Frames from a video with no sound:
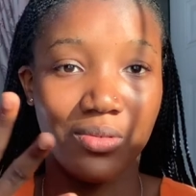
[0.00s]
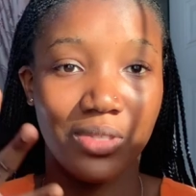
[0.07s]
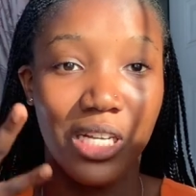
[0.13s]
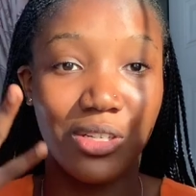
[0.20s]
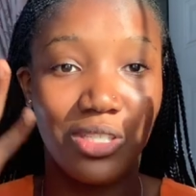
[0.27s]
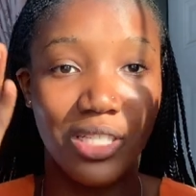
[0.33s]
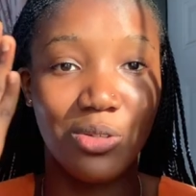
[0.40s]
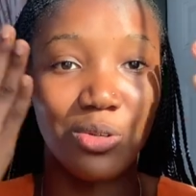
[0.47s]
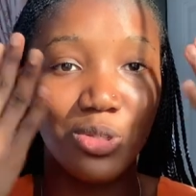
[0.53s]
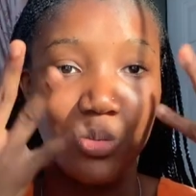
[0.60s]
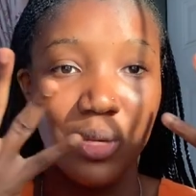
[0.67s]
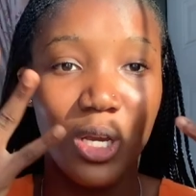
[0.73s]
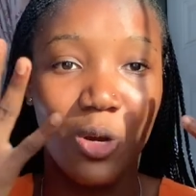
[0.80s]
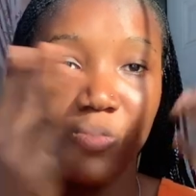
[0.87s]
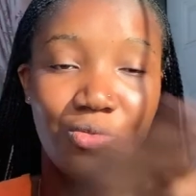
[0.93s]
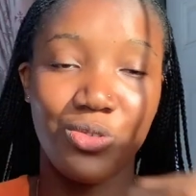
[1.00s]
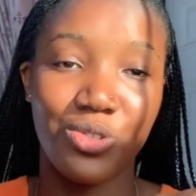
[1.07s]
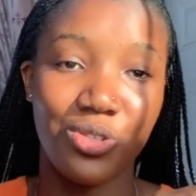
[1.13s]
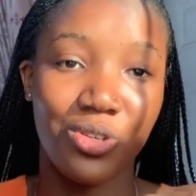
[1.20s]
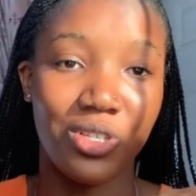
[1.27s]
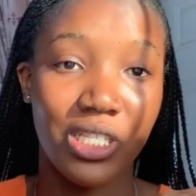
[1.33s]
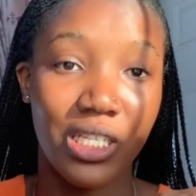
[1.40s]
it's actually going to be helpful
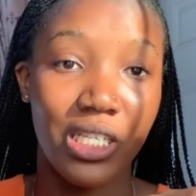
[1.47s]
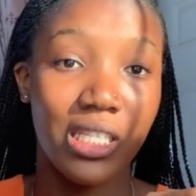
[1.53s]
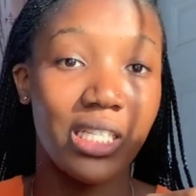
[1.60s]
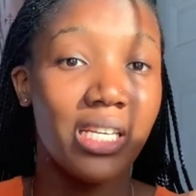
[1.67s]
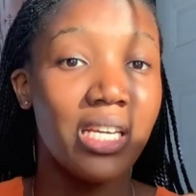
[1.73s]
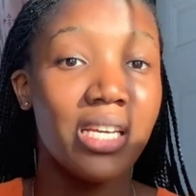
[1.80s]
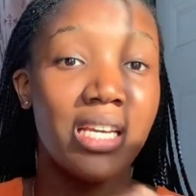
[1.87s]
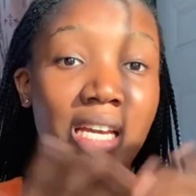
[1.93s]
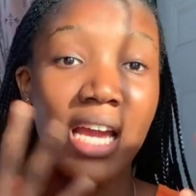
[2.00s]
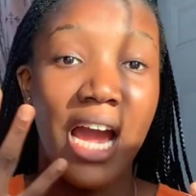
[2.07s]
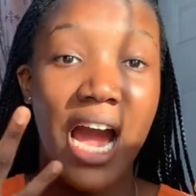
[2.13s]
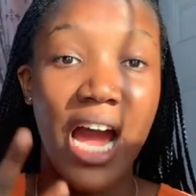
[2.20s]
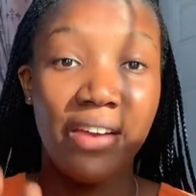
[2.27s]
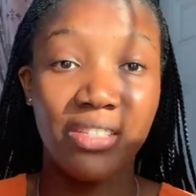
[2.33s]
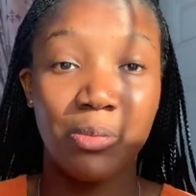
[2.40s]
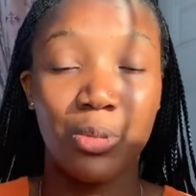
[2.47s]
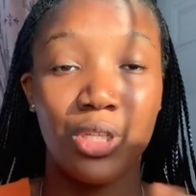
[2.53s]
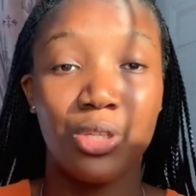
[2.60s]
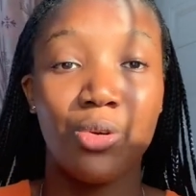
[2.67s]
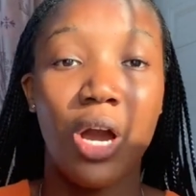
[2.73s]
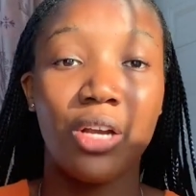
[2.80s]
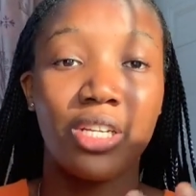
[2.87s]
to your skin. Irish
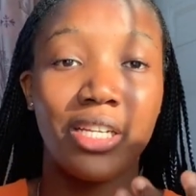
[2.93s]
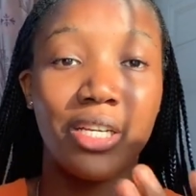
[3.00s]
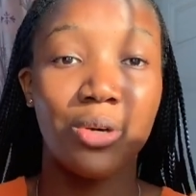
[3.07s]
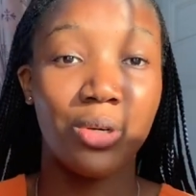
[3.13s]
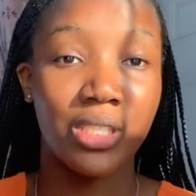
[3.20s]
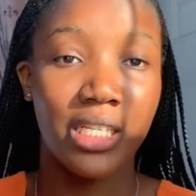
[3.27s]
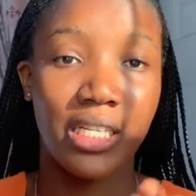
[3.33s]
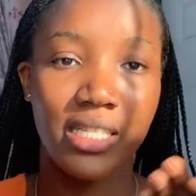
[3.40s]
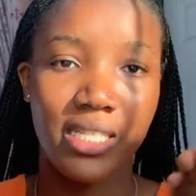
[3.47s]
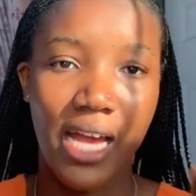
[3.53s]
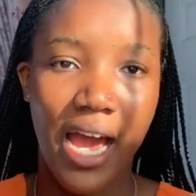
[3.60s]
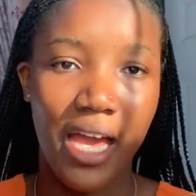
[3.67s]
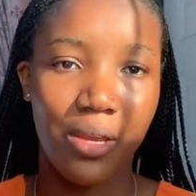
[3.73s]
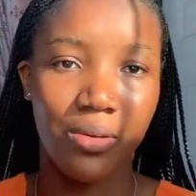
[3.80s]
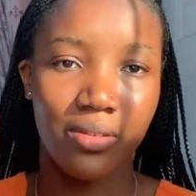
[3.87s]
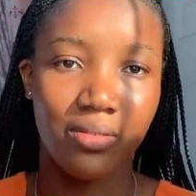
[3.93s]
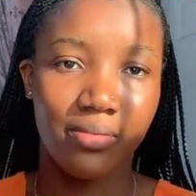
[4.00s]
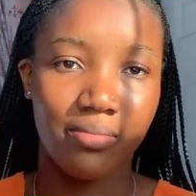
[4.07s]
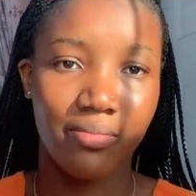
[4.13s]
potato actually contains iron.